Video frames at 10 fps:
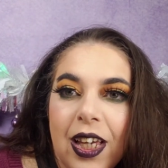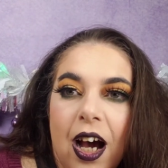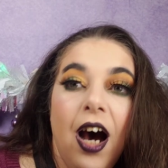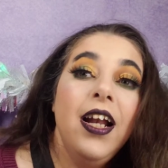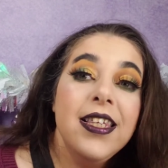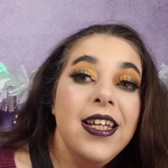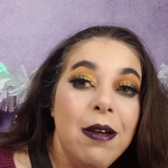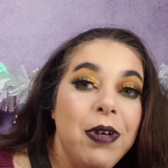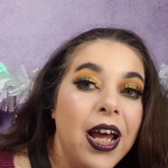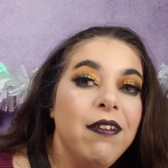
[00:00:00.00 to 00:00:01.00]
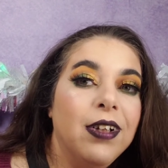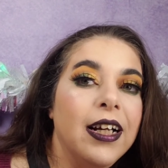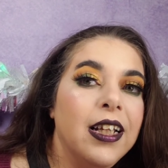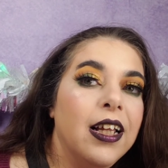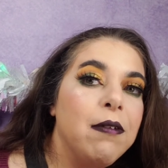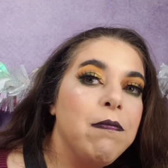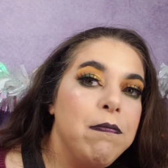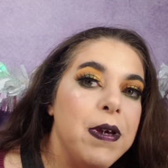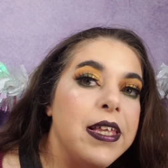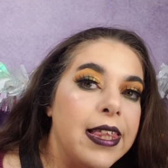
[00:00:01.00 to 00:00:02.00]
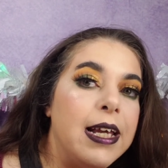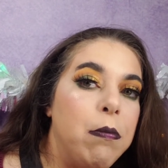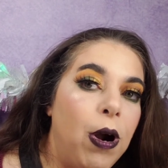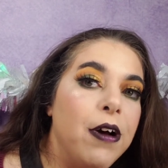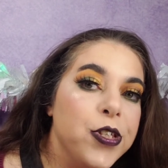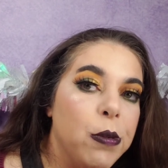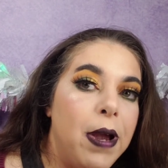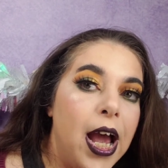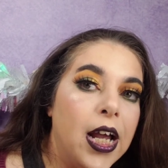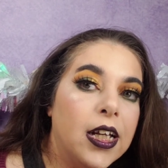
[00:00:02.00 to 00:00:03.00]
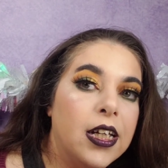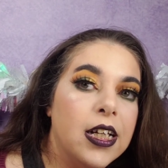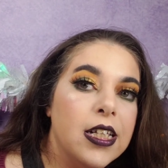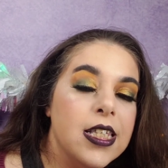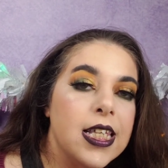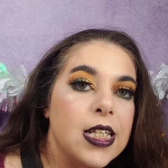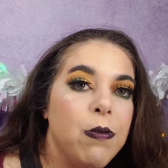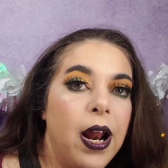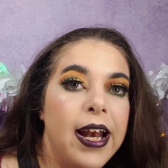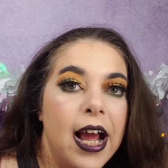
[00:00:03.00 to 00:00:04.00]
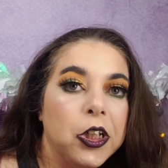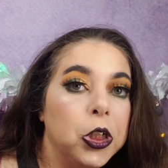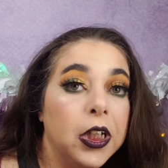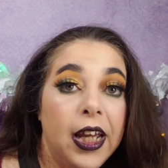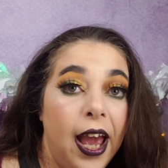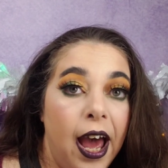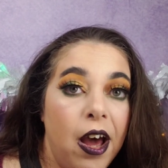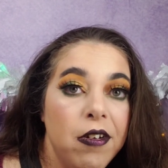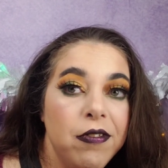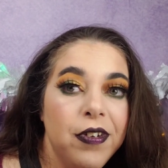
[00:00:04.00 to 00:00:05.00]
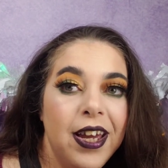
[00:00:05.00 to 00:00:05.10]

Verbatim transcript: honestly, I'm kind of glad that like big thick brows are back because that's what I naturally have,